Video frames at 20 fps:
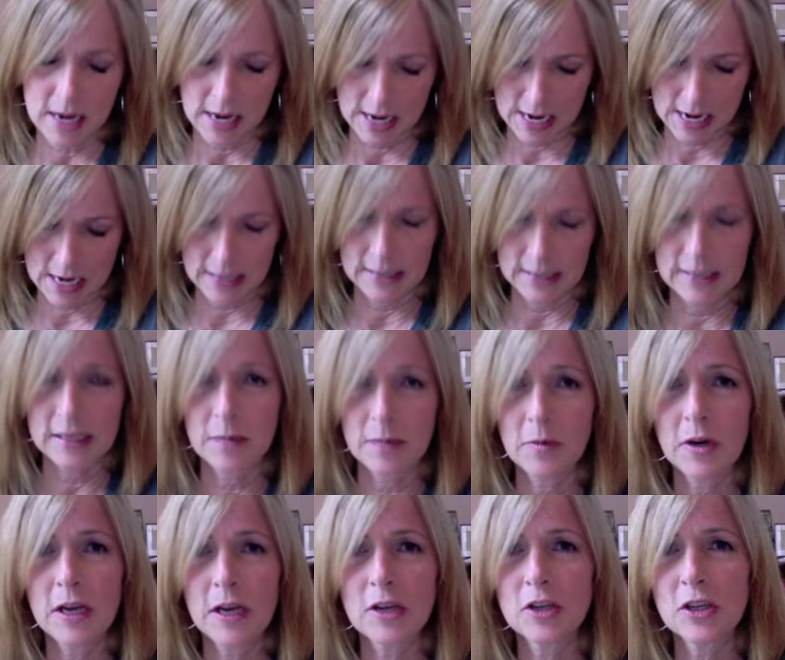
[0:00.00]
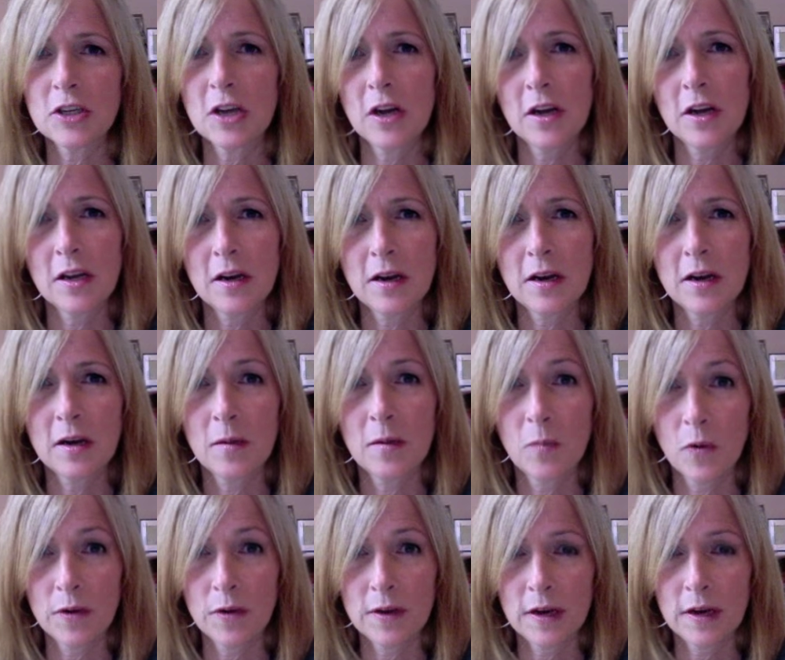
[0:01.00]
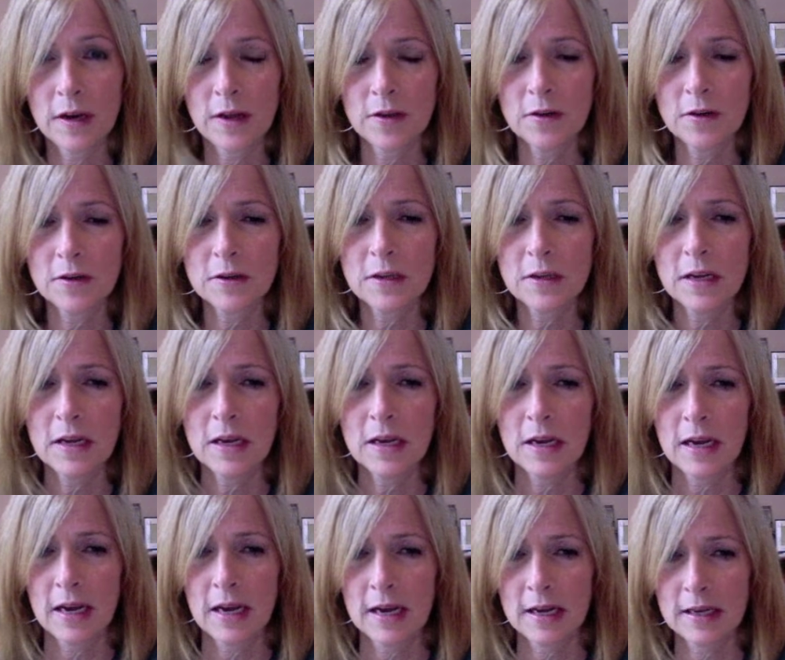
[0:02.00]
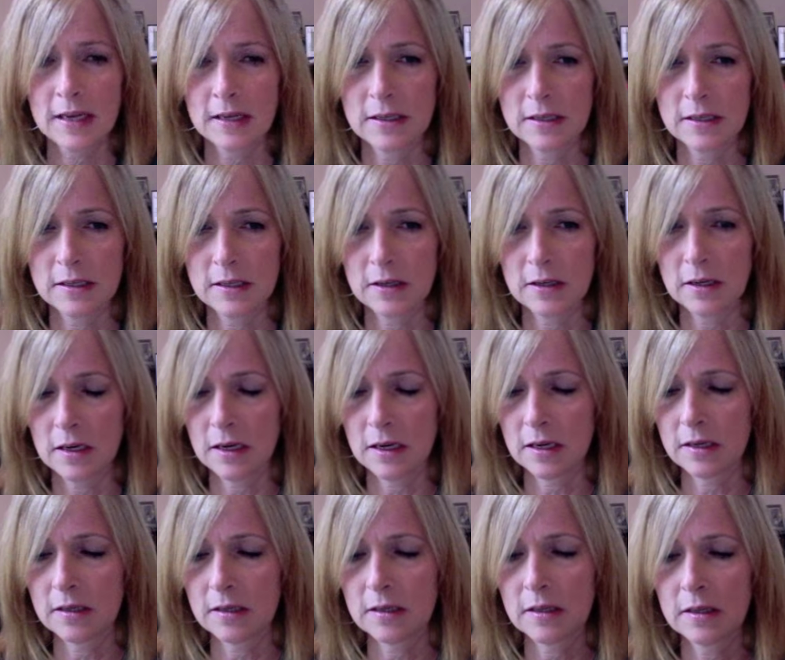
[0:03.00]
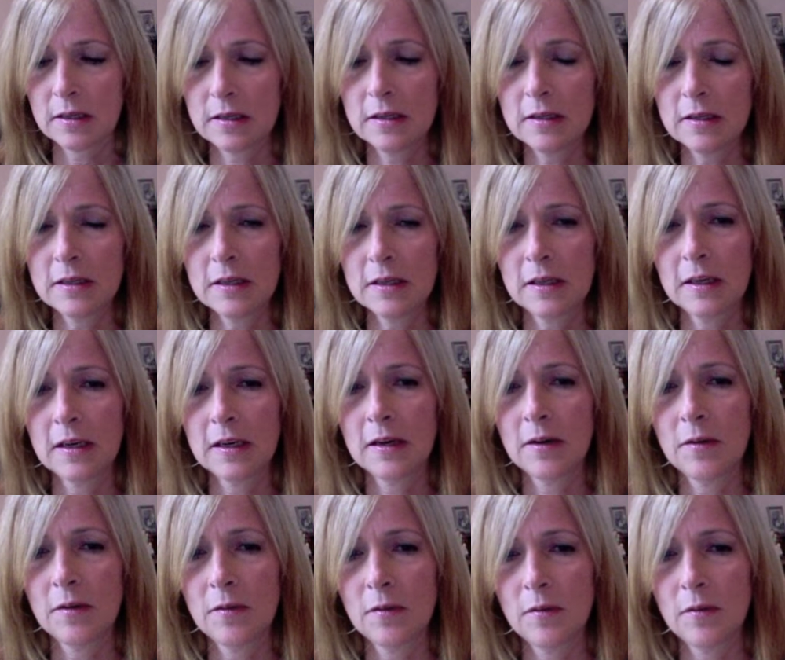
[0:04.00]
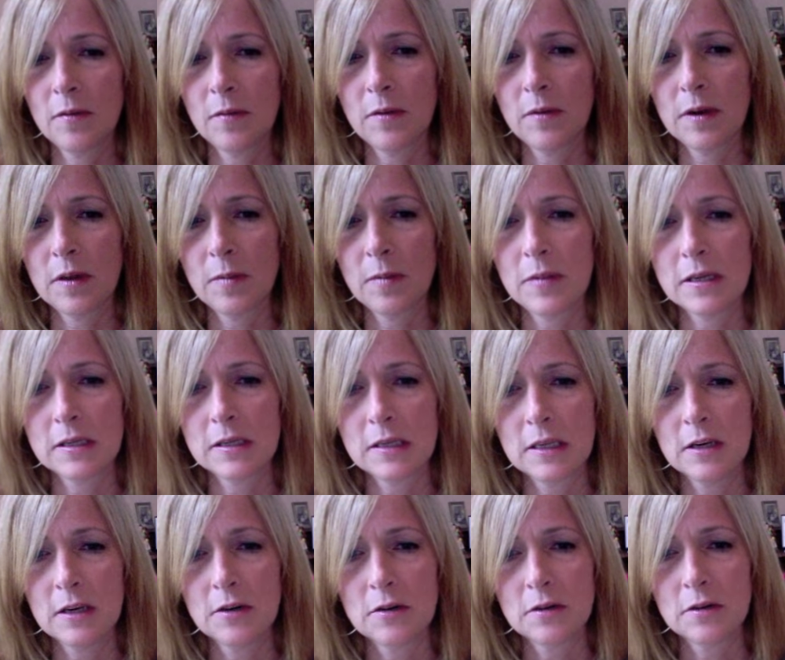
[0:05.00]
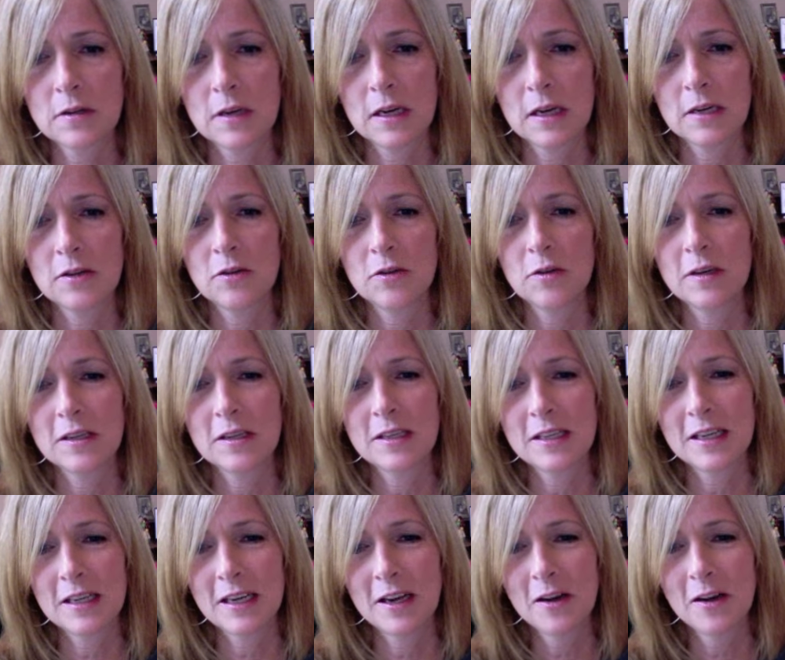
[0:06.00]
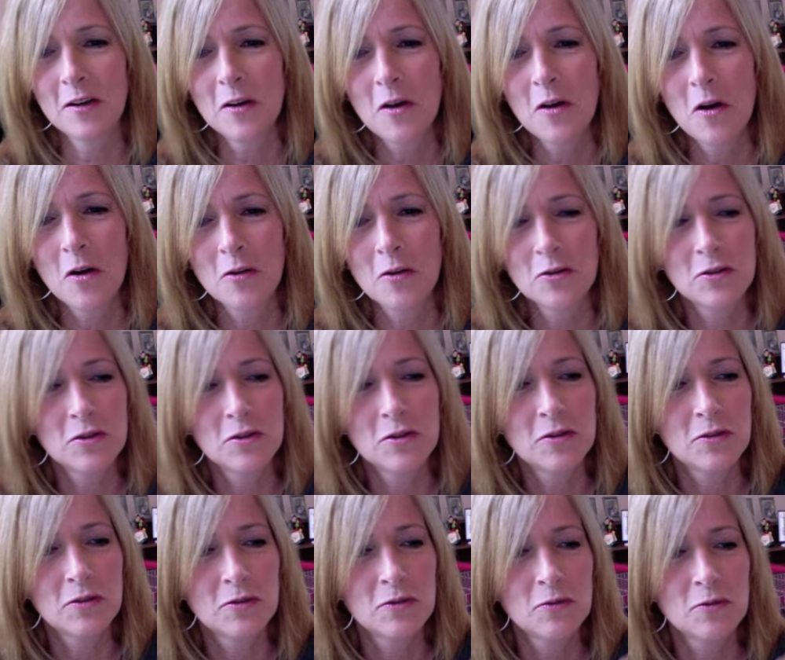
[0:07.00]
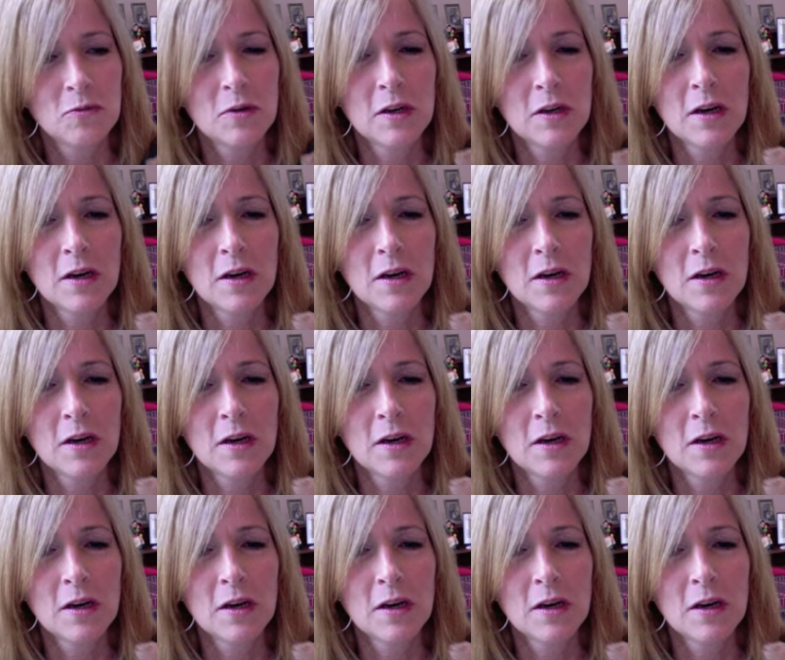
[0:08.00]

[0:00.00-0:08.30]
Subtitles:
and some are catching on more than others, and Cecilia is consistently one of the best eaters, as you can see. Oh, she's so sweet.